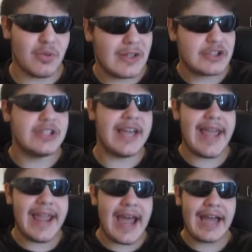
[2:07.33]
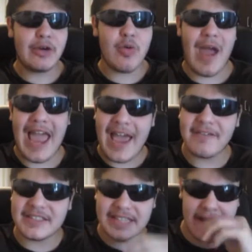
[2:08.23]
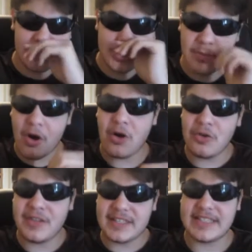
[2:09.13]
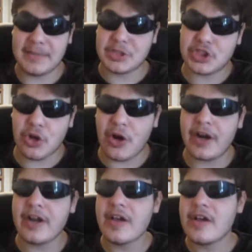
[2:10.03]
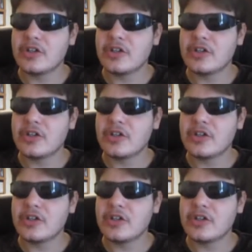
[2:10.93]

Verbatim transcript: While today I don't have exams. Tomorrow the exams start.